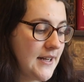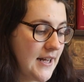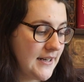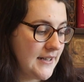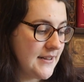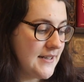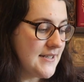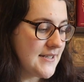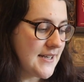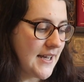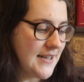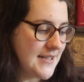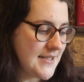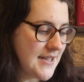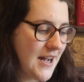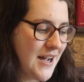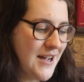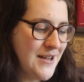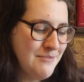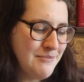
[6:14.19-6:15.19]
And in this case,
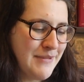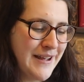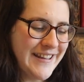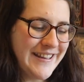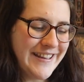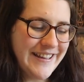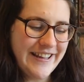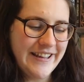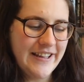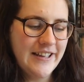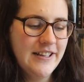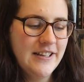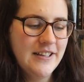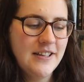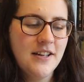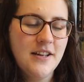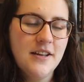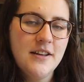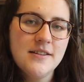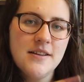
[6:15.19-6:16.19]
I'm making
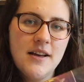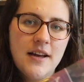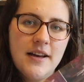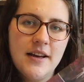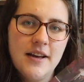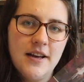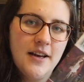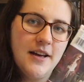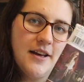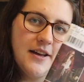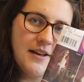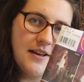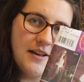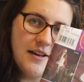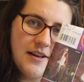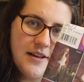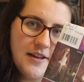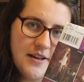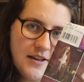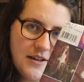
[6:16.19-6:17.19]
a
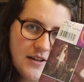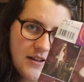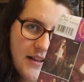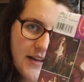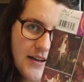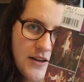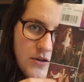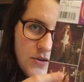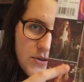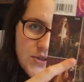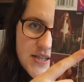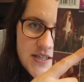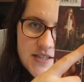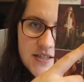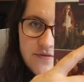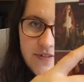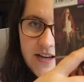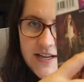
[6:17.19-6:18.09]
like corseted